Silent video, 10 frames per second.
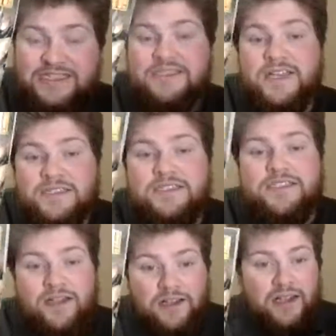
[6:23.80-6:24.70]
isn't
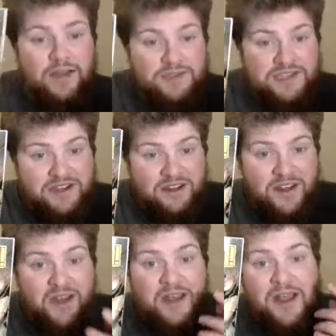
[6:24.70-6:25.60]
necessarily, like I was saying
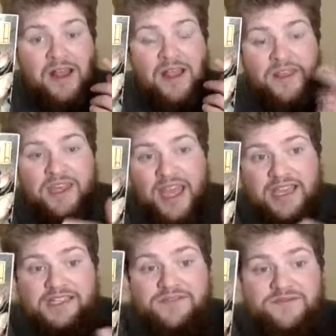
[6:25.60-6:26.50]
earlier, the
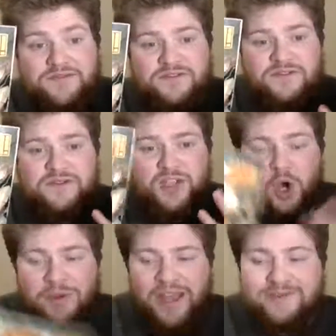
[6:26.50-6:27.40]
kind of
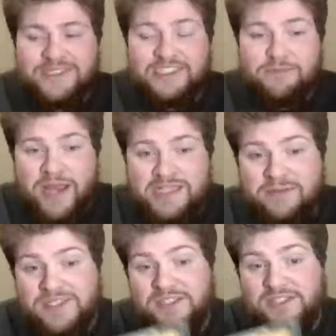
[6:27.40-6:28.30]
comic I was
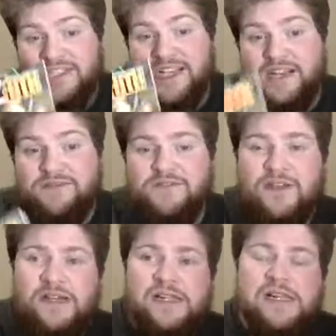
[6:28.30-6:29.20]
expecting. I was expecting a kind
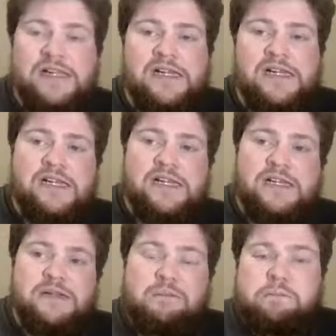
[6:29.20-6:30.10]
of
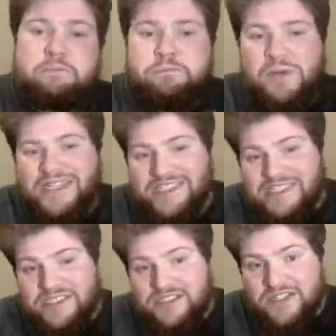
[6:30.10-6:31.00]

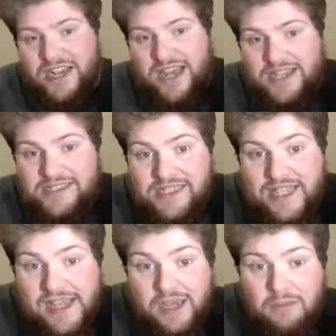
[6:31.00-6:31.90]
bigger and
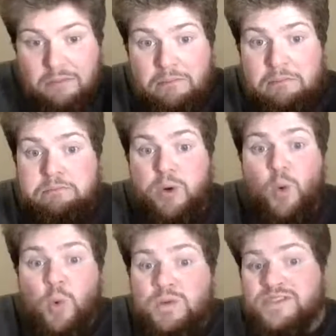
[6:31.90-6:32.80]
like
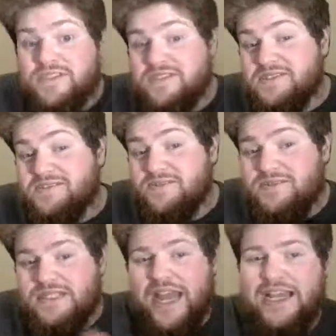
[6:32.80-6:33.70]
bolder
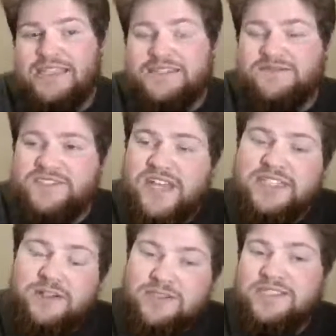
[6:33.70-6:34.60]
kind of.
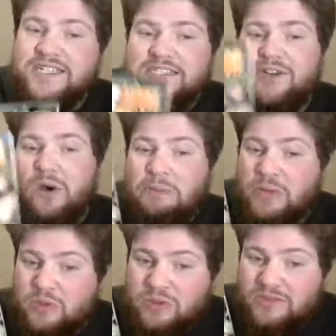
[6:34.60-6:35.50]
It's not to say it's not
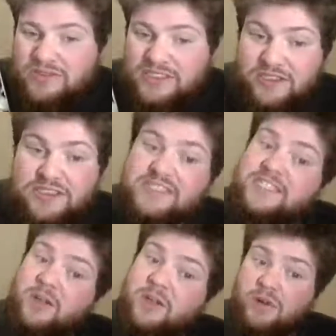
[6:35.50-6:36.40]
bold. It's not to
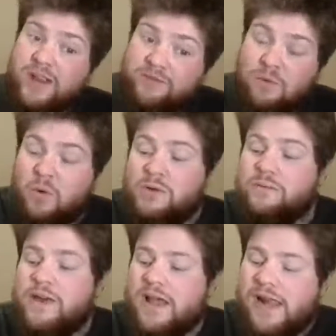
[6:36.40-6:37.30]
say it's not brave and
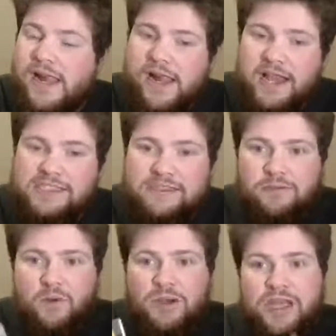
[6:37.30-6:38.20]
bold, but it's
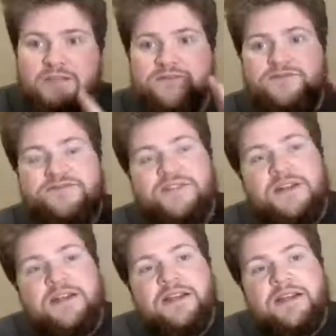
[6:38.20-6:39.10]
a more kind of.